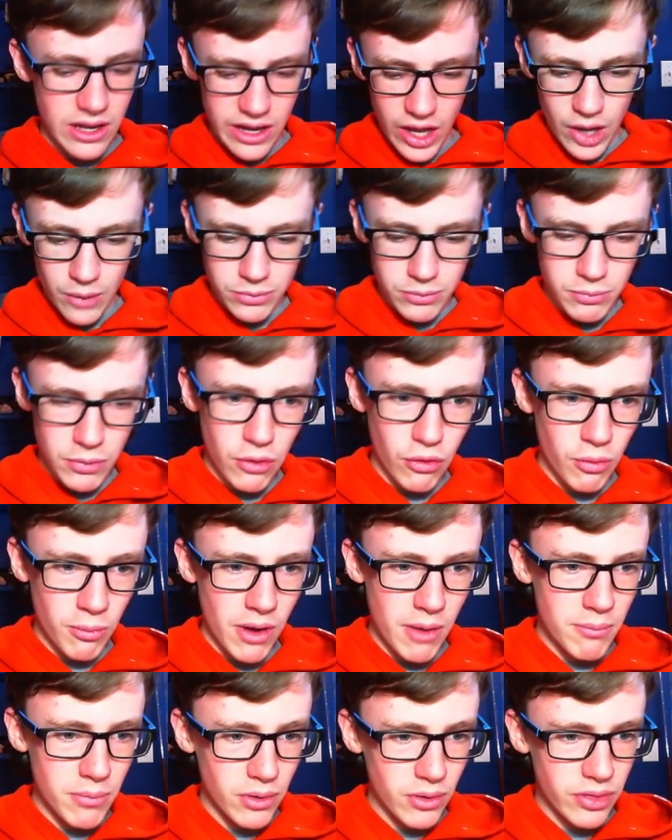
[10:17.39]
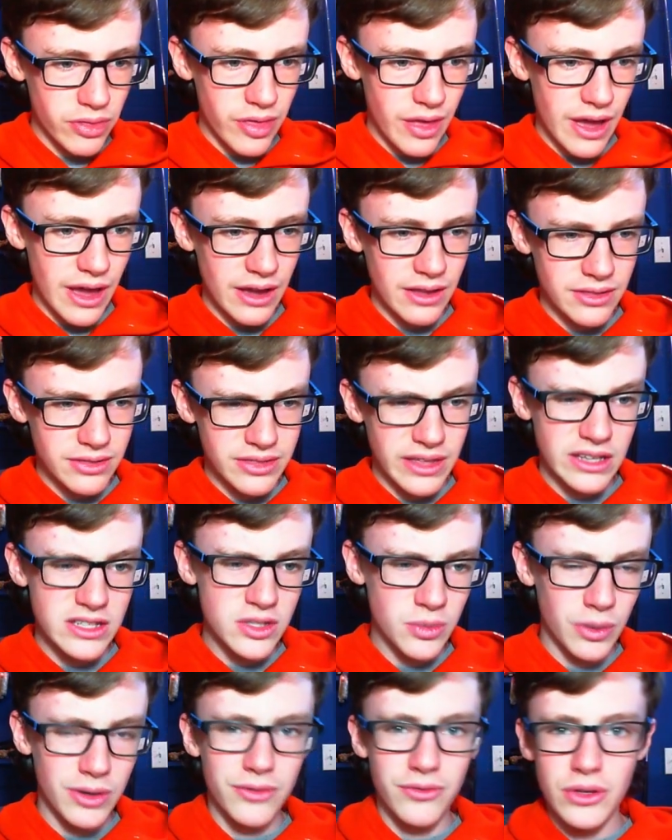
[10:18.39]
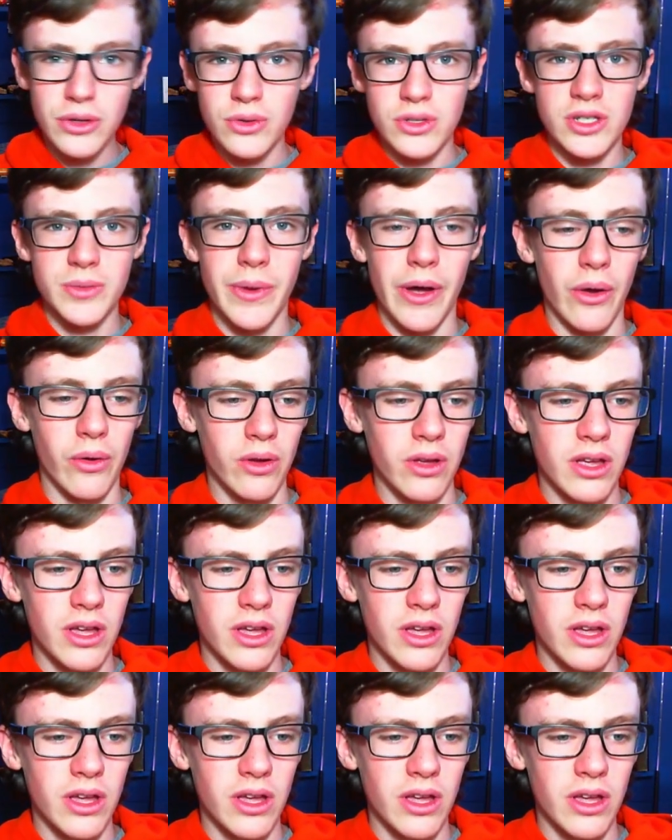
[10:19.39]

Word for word: Helped me remember that that's the way view is spelled.